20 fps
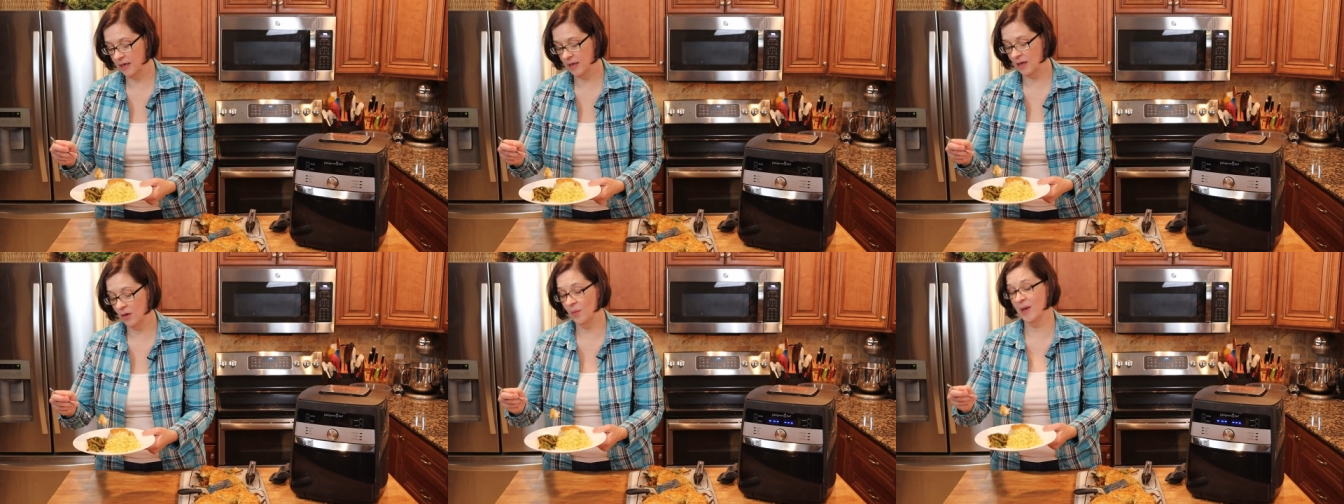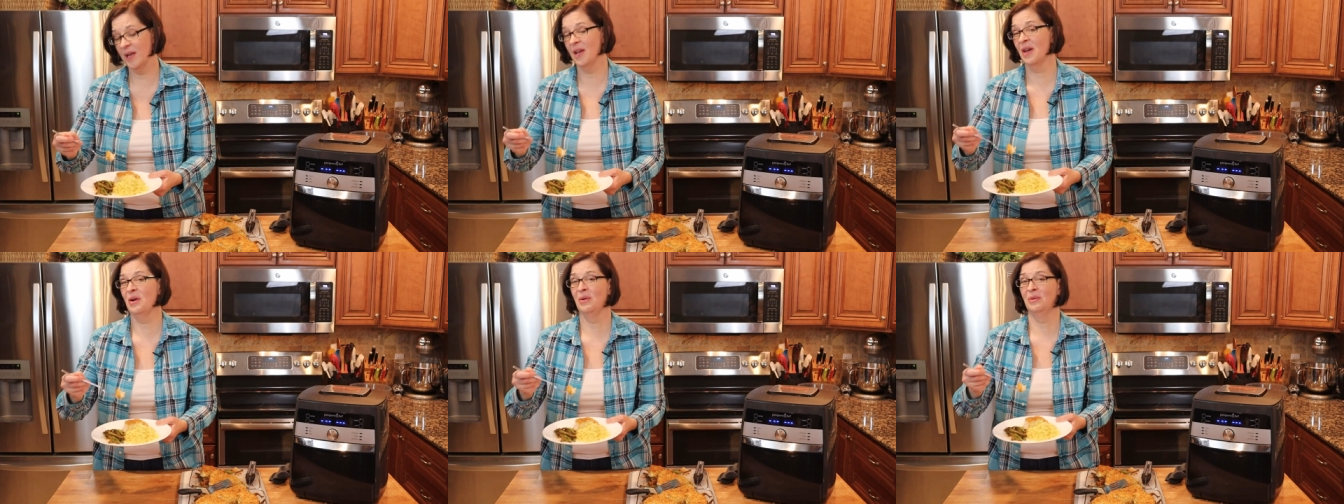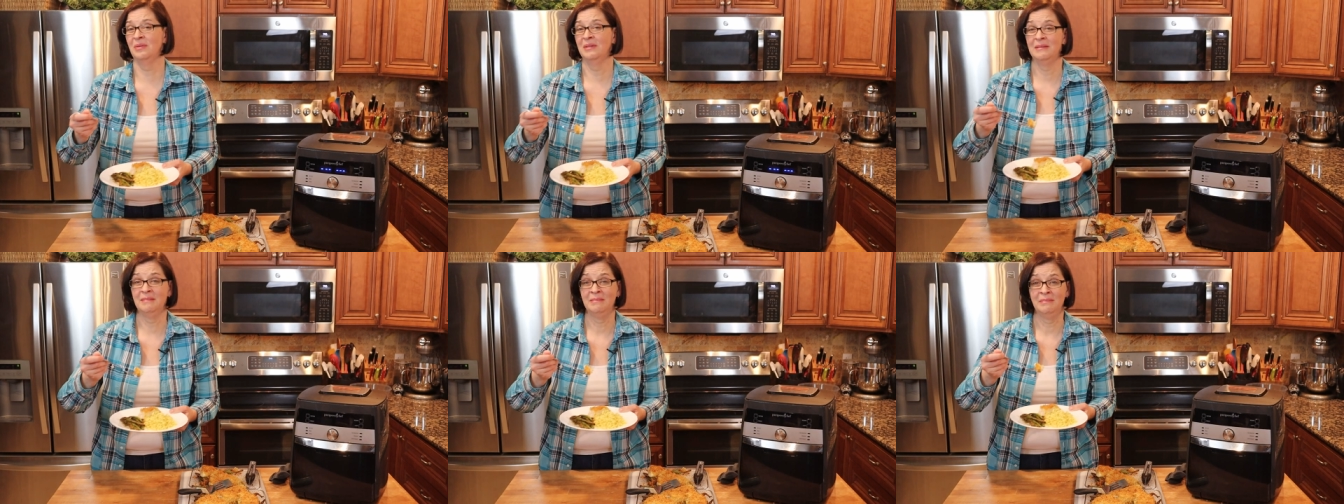then here we
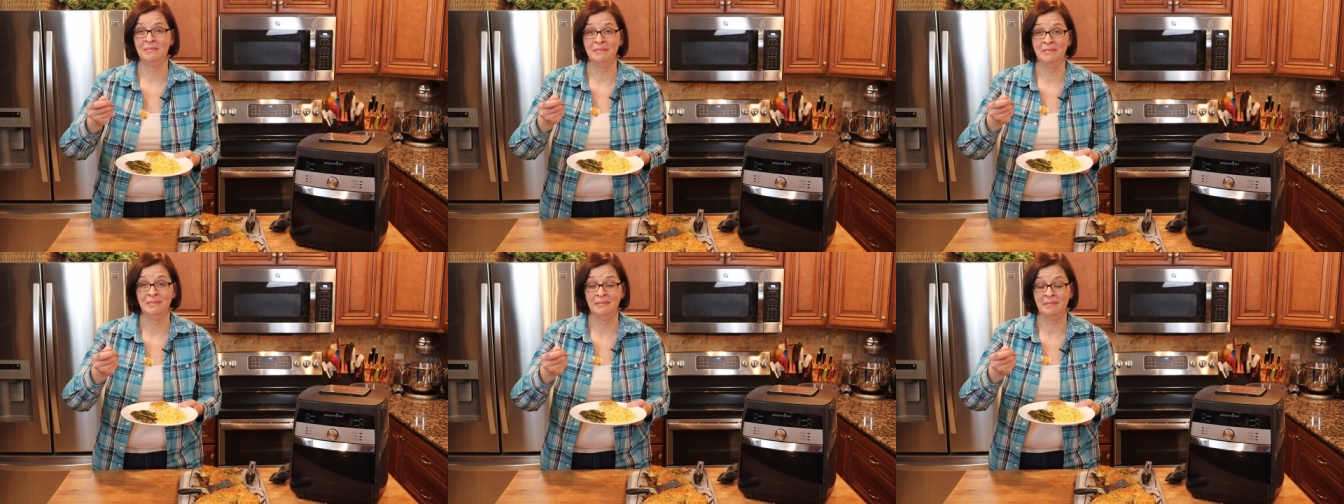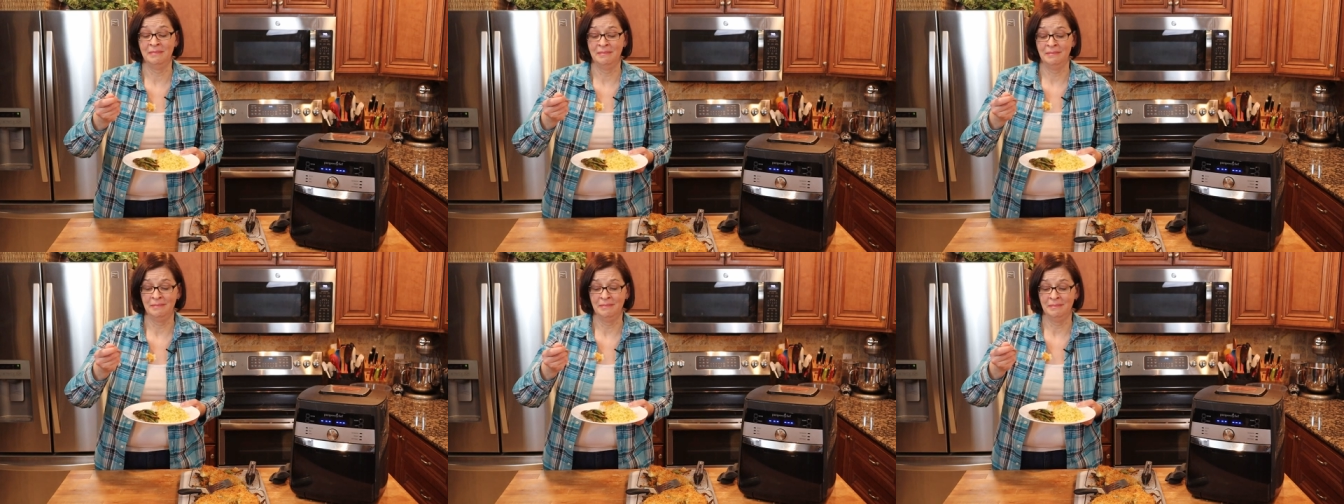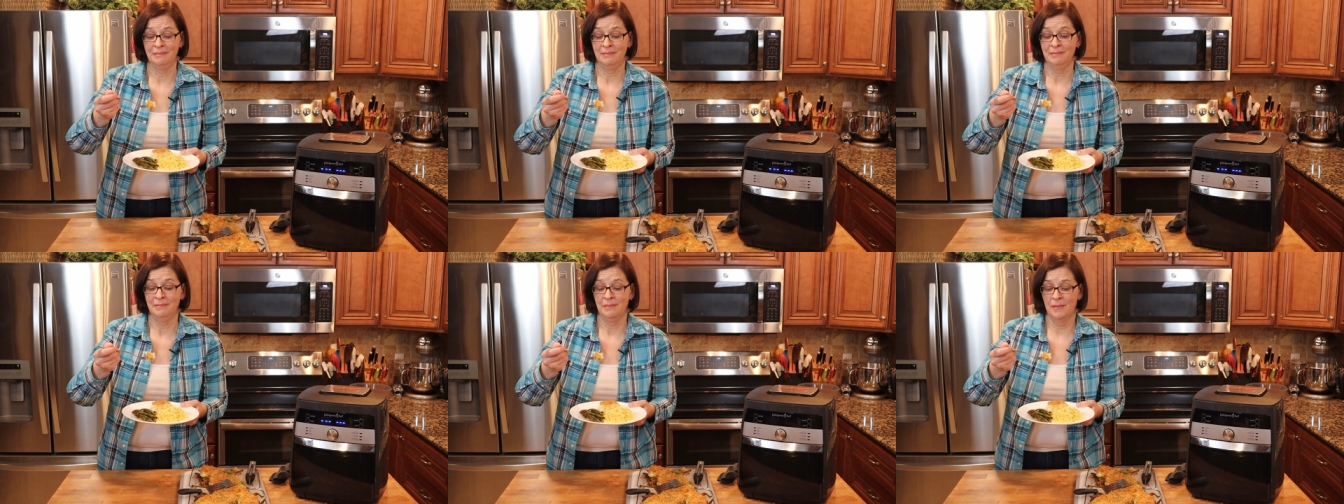go.
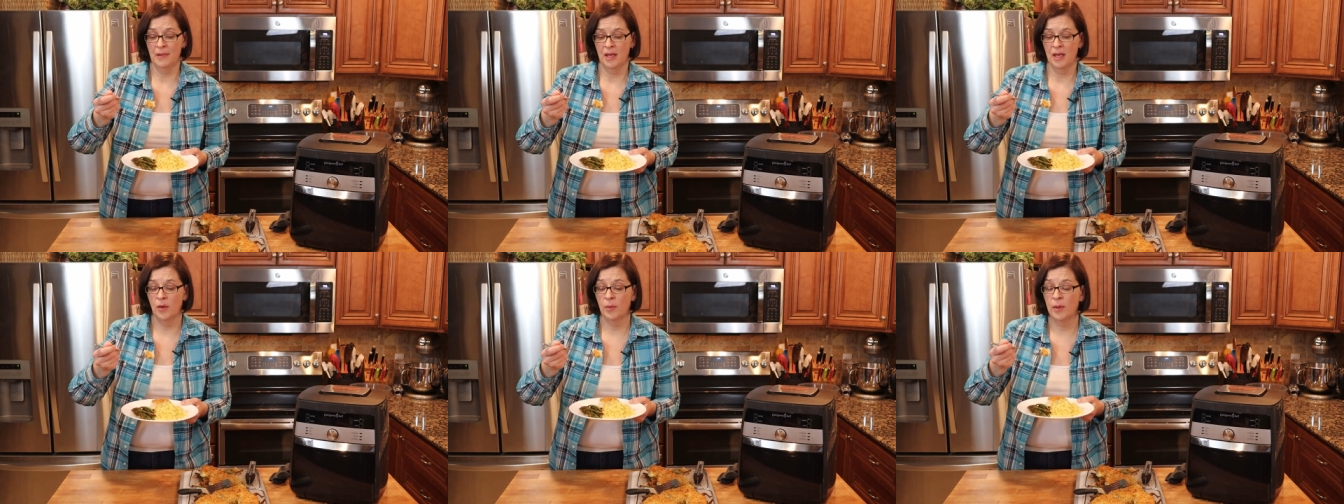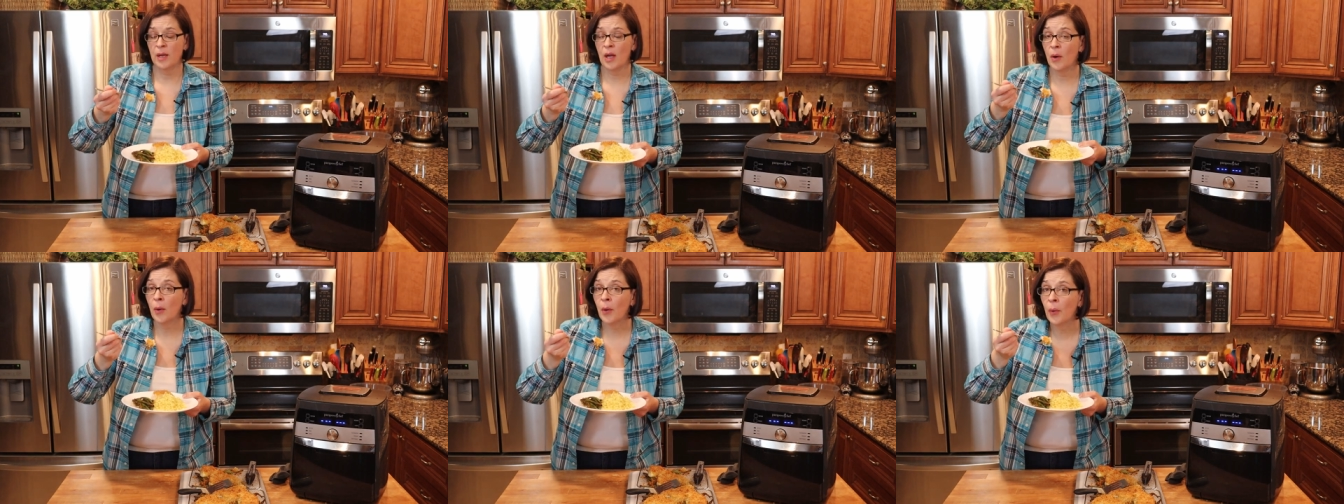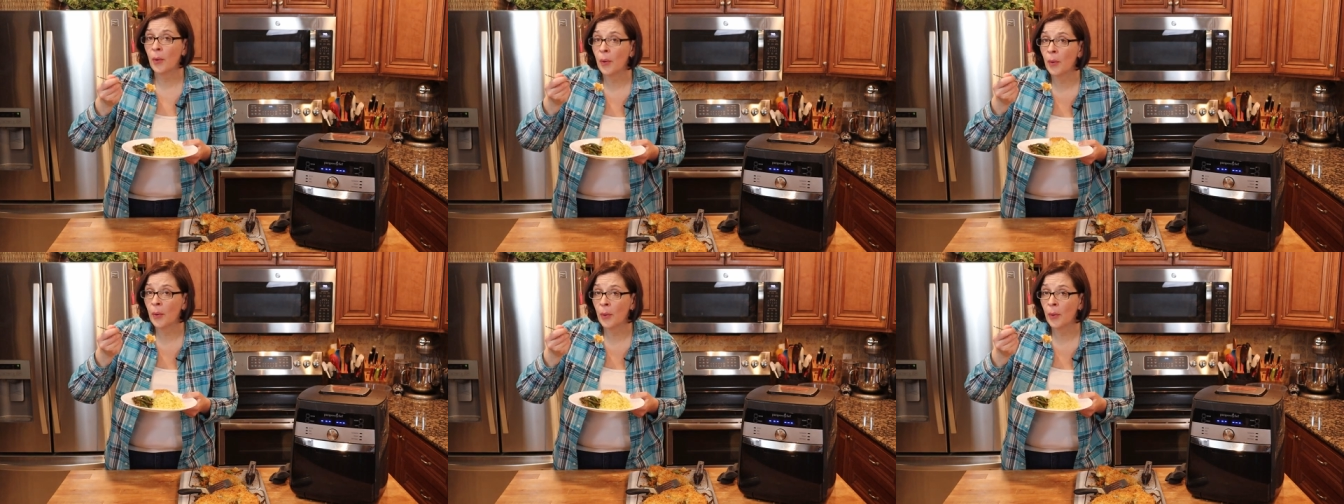Here we go.